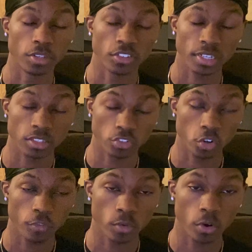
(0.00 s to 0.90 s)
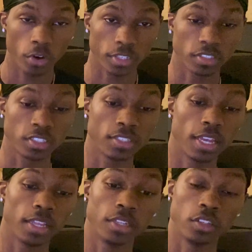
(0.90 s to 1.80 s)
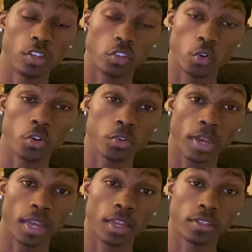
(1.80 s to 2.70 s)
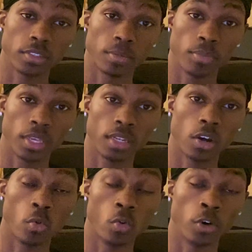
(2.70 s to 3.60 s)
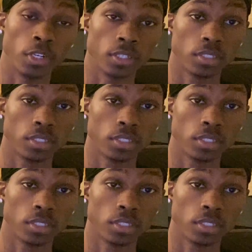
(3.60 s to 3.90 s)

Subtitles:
check the trophy wall and see that the tutorial has been awarded.